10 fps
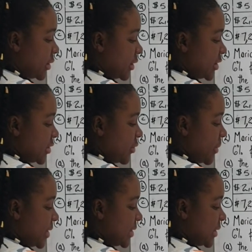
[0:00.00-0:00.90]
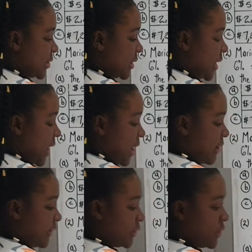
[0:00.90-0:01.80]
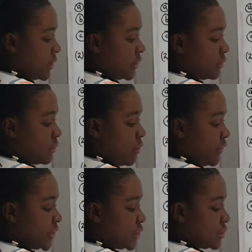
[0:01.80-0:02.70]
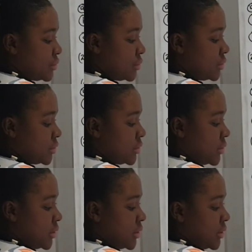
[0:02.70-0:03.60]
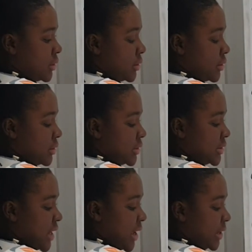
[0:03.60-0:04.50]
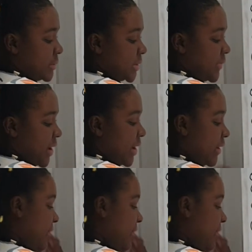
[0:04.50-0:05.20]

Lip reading: So we basically have 3 over 2 times 5